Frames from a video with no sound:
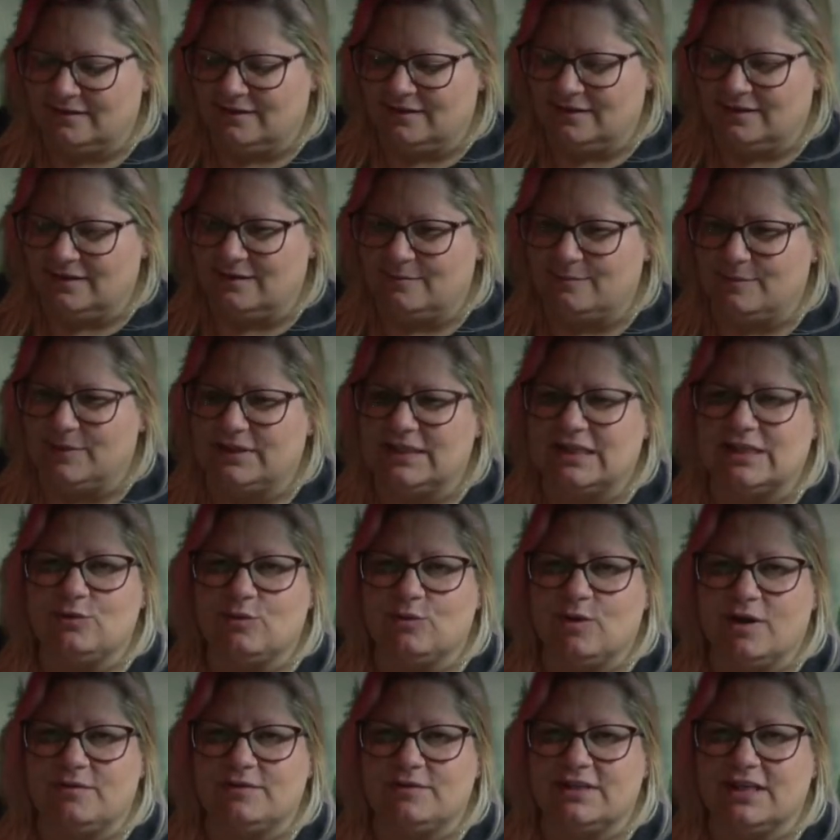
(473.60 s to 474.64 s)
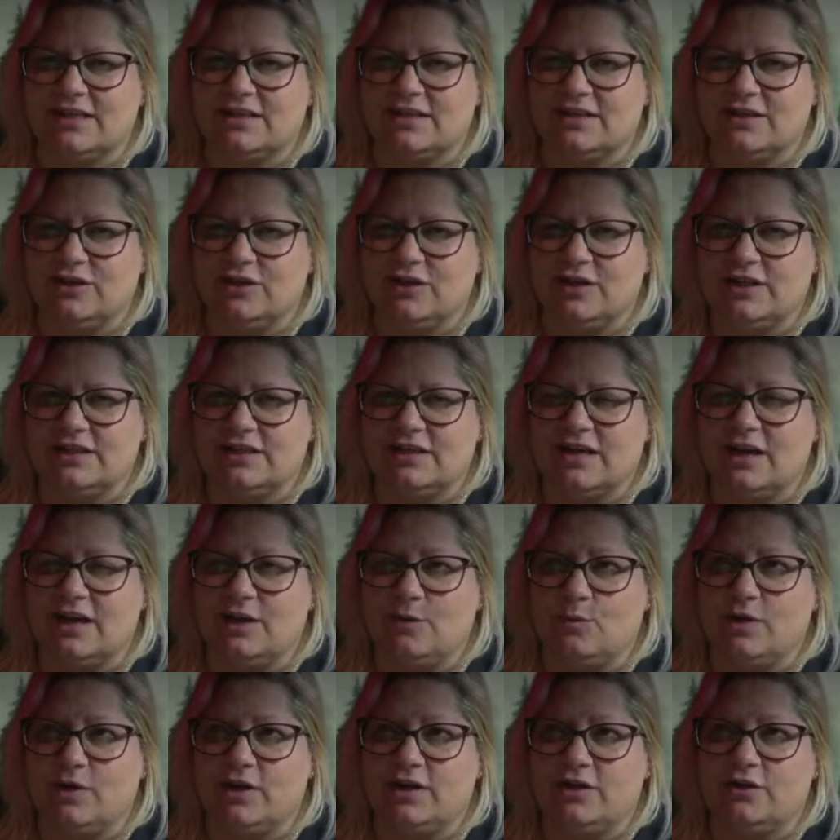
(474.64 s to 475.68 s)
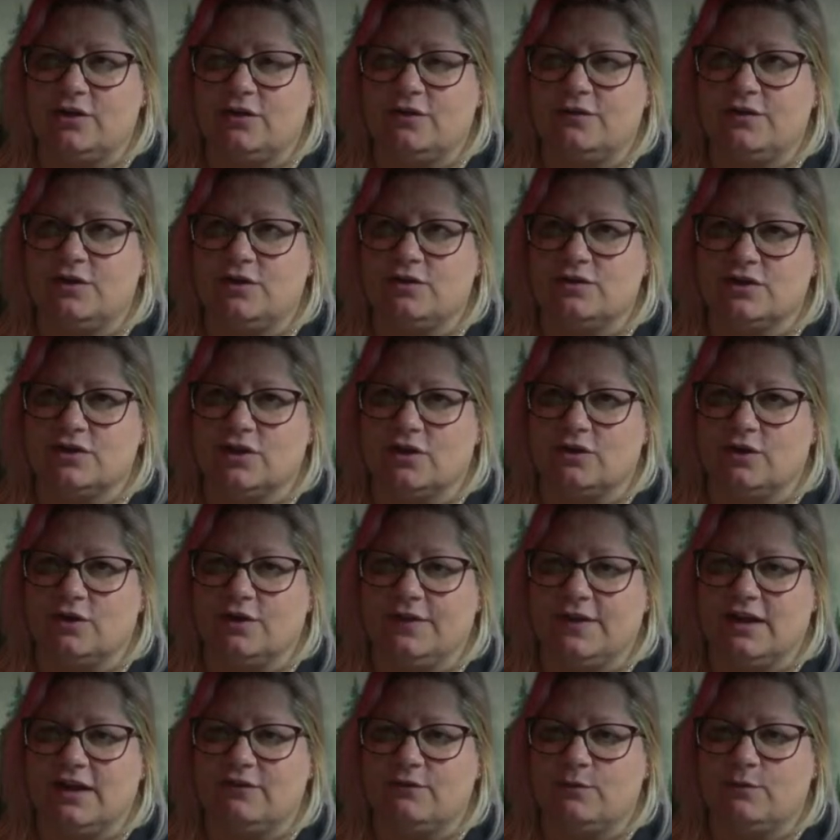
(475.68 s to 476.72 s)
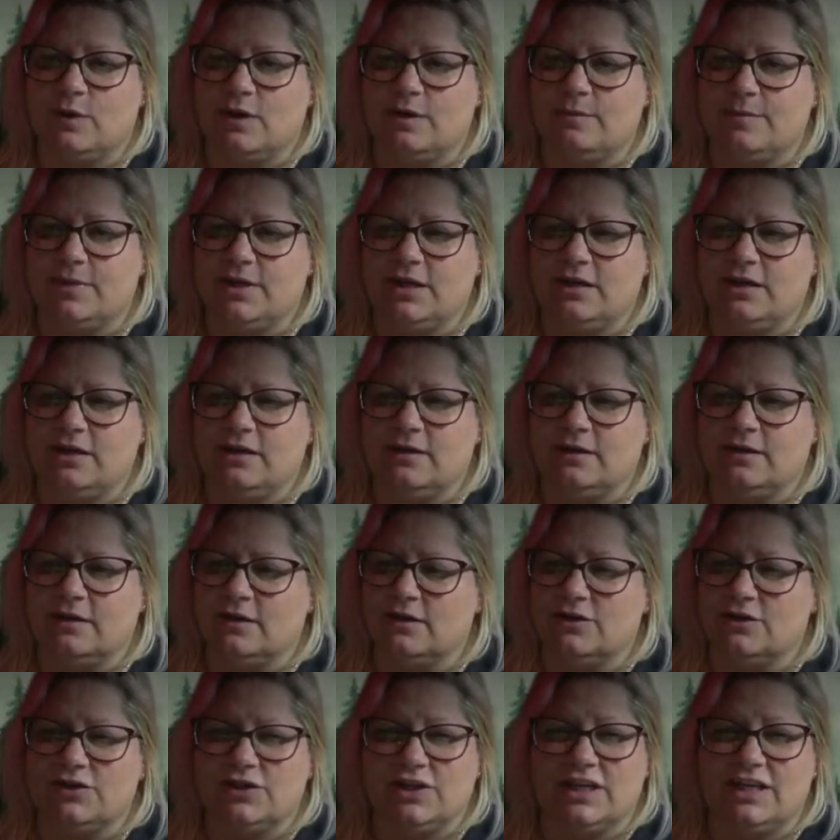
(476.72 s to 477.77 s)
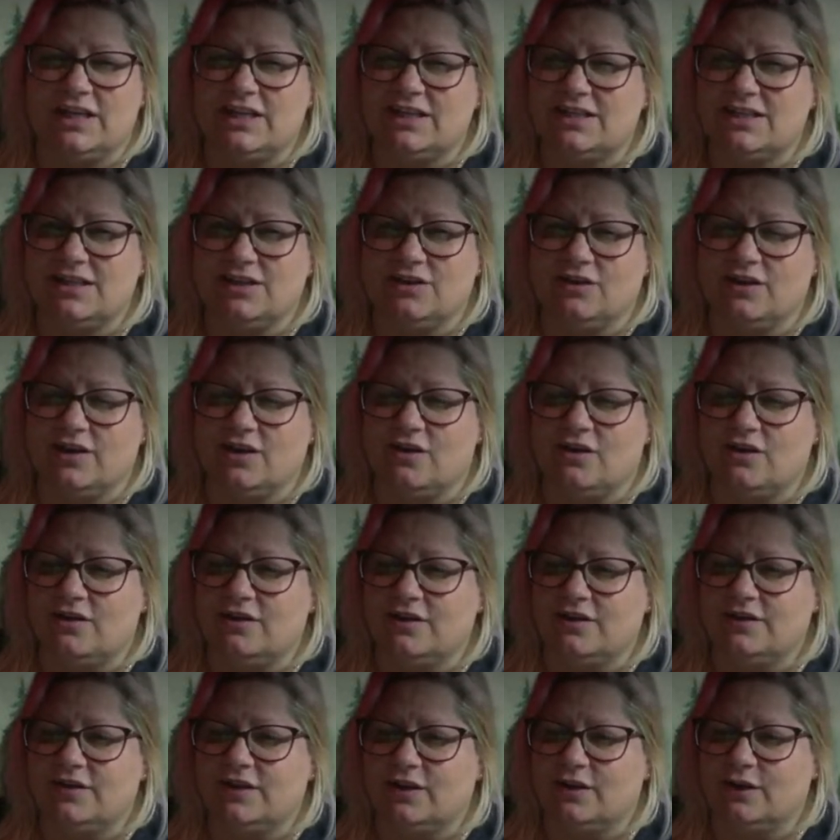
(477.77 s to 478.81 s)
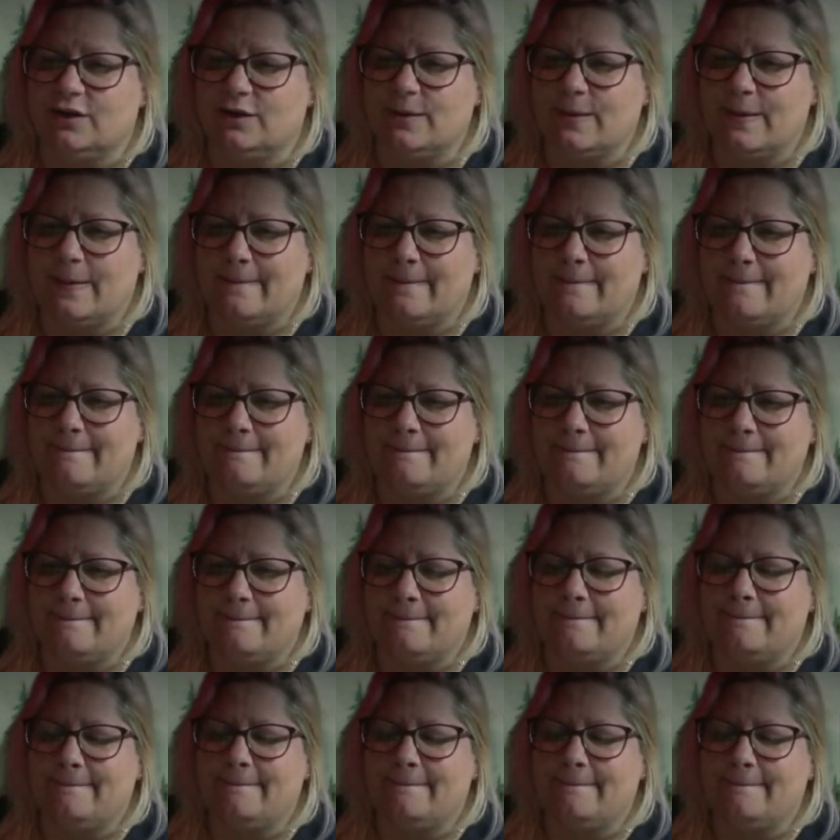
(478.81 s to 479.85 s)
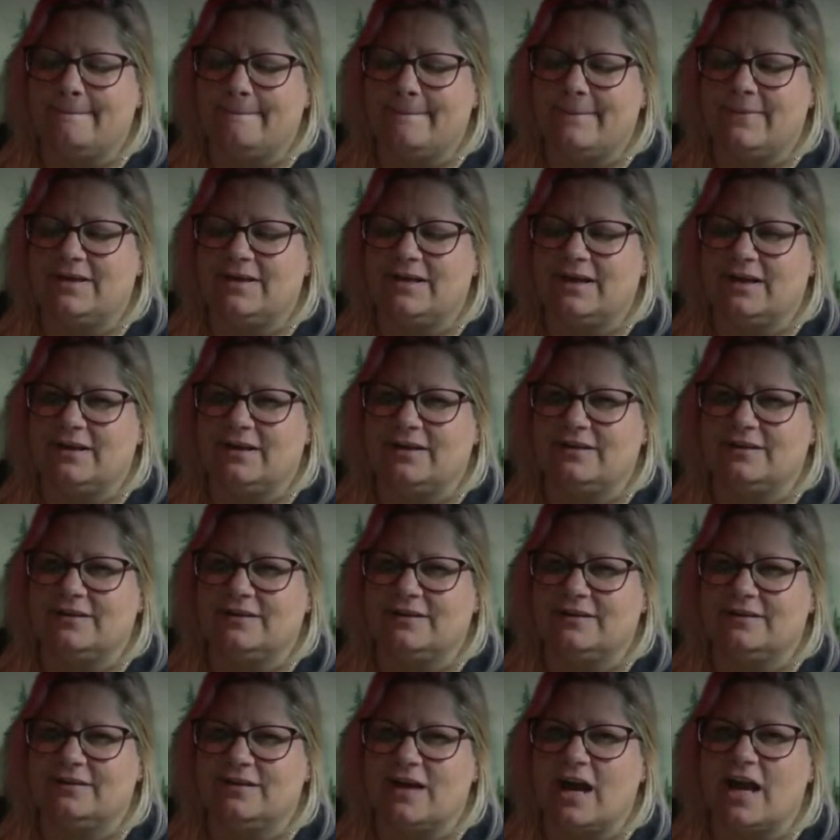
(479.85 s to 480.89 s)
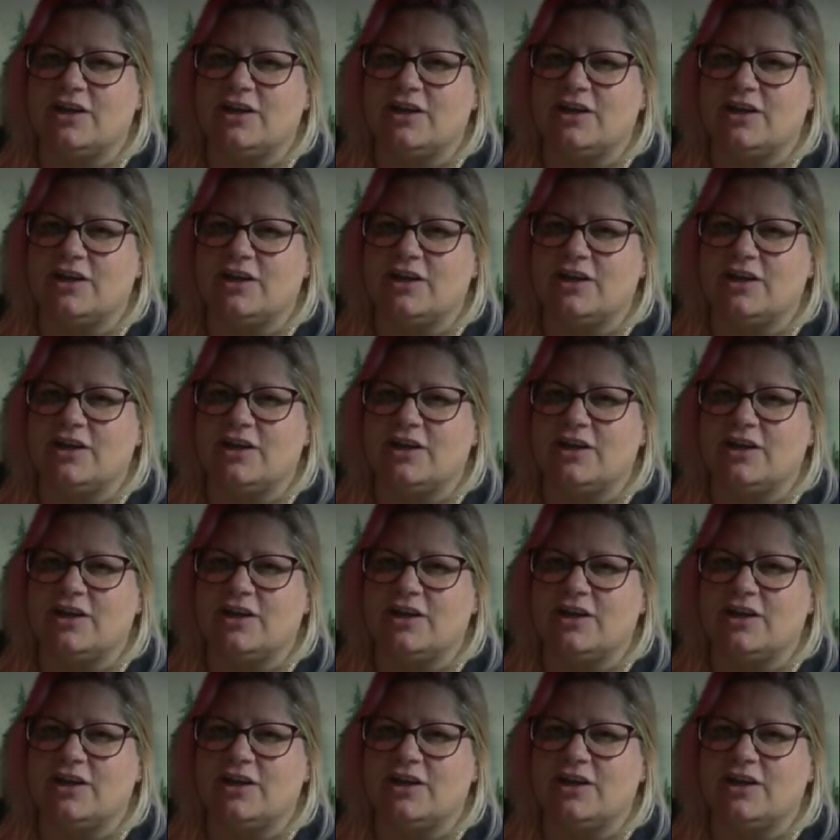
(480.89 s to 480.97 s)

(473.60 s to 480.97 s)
but that's why I was asking you. I didn't want to know if you saw her on the FYP, so you didn't see her at all in there. Okay. I just